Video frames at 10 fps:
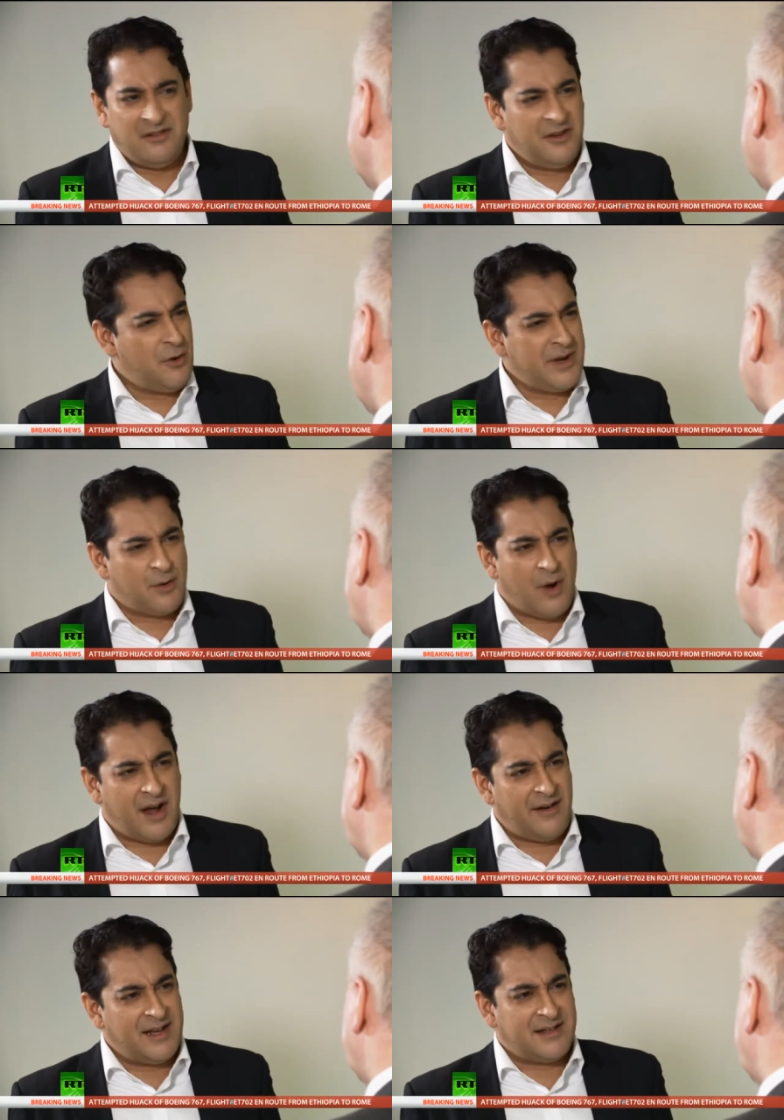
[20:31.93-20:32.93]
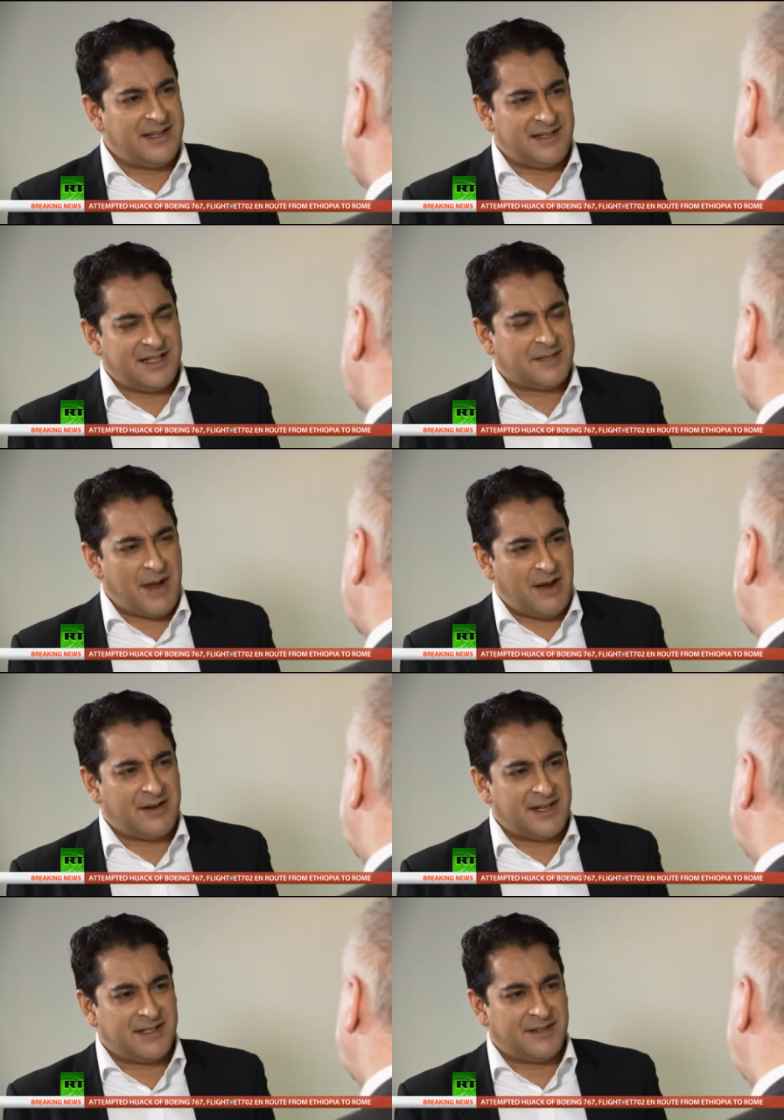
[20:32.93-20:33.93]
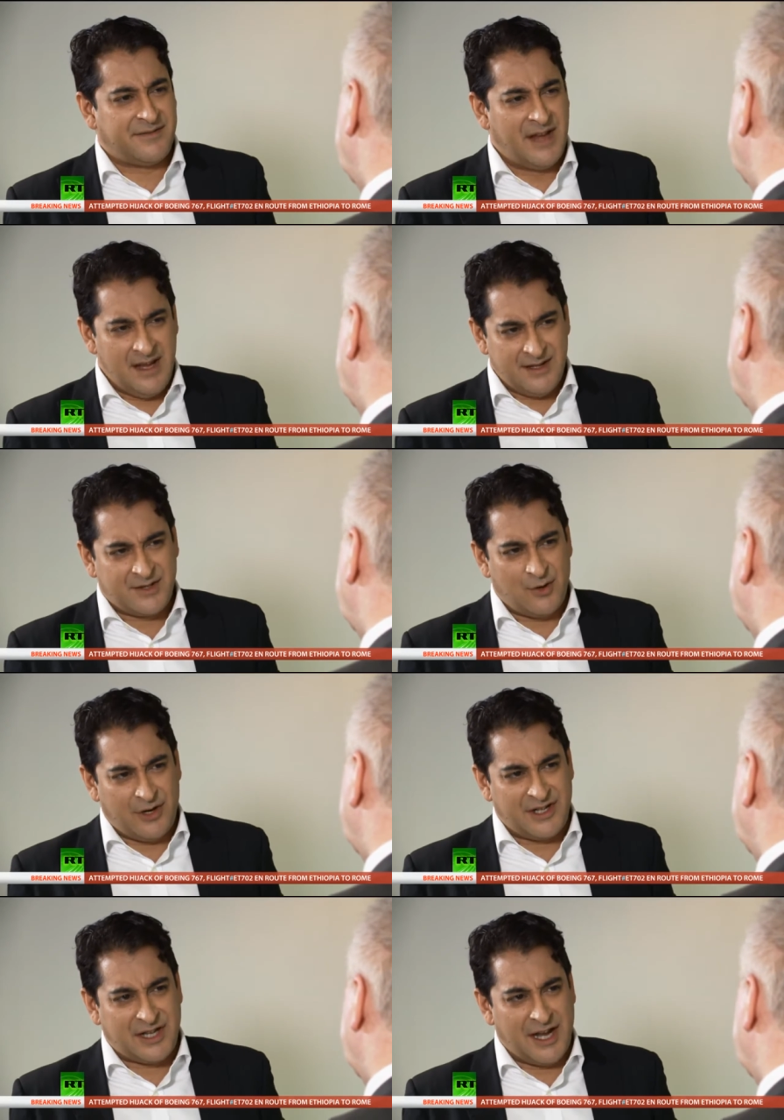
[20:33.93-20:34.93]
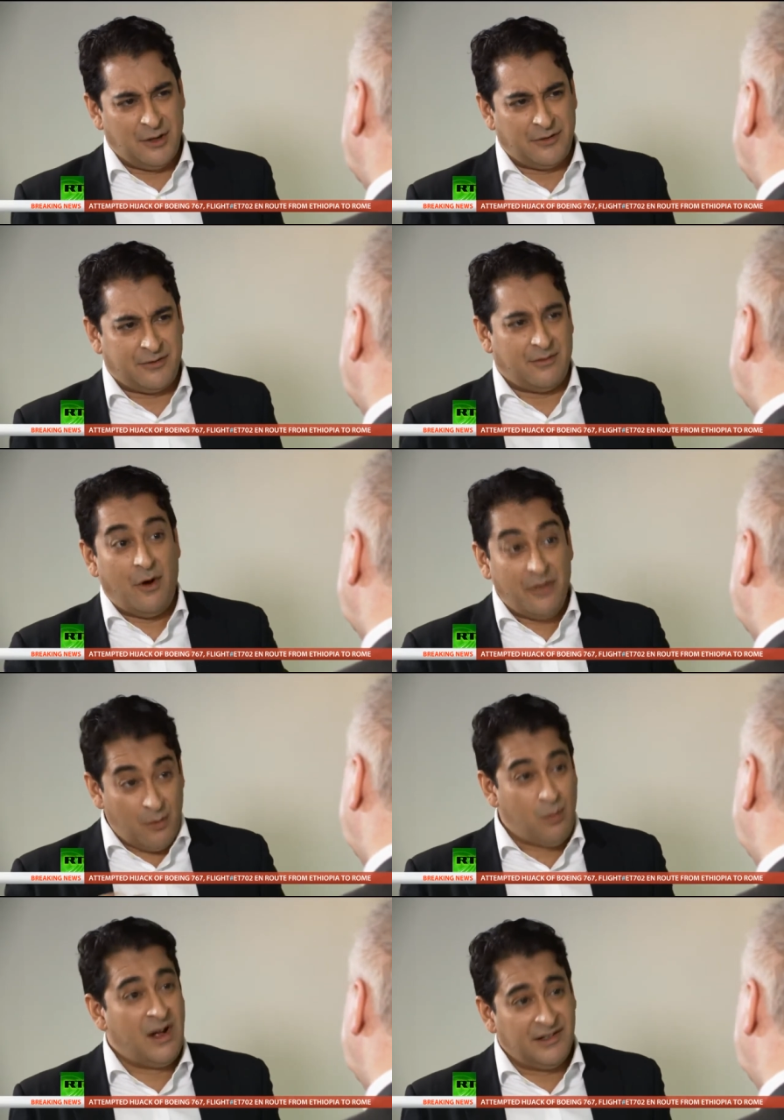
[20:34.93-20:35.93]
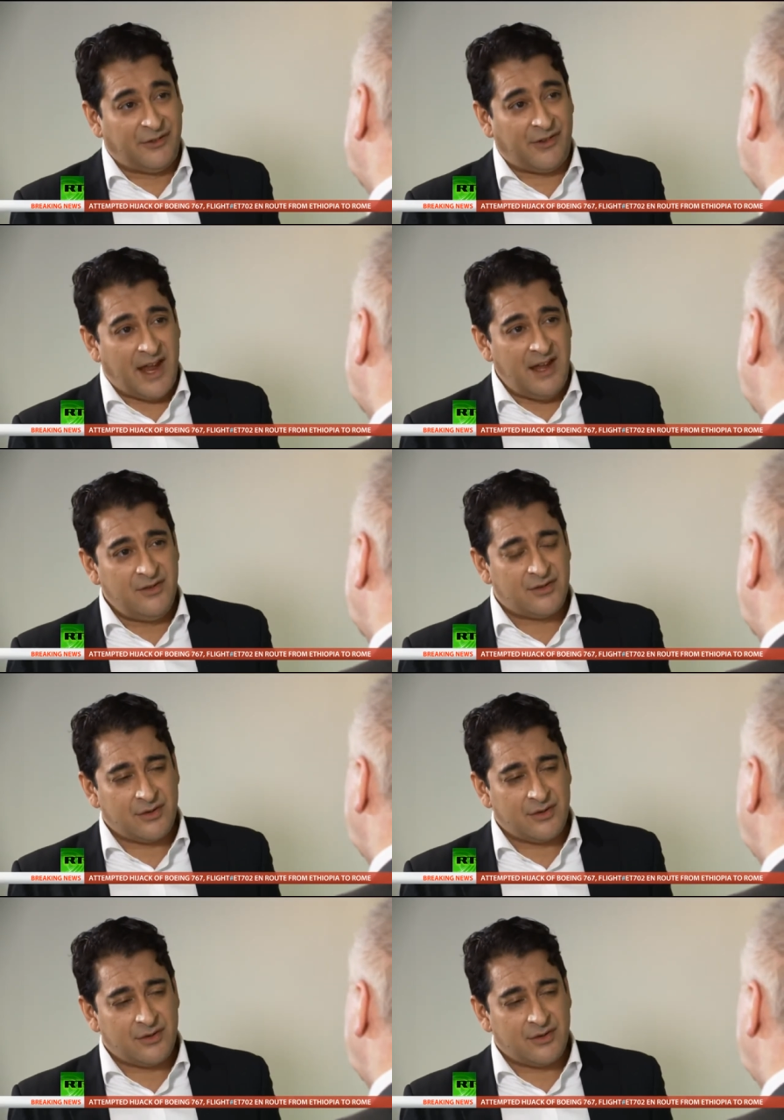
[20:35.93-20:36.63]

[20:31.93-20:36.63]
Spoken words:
No inquiry into these disparities of Scottish health on the world stage?